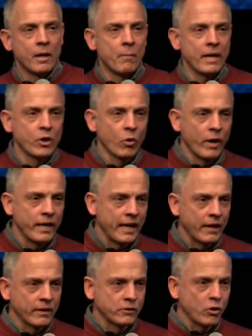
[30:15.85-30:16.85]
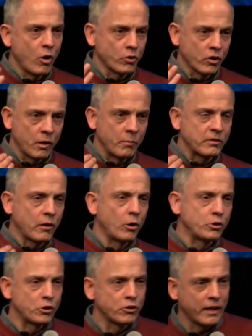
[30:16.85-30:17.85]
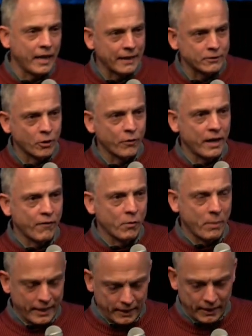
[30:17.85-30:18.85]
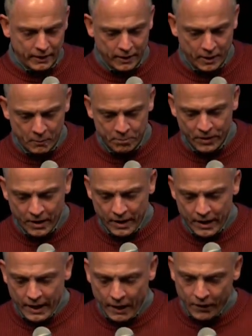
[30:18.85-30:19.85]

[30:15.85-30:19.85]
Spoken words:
make your way down to this altar, come as close as you can so that everybody can come.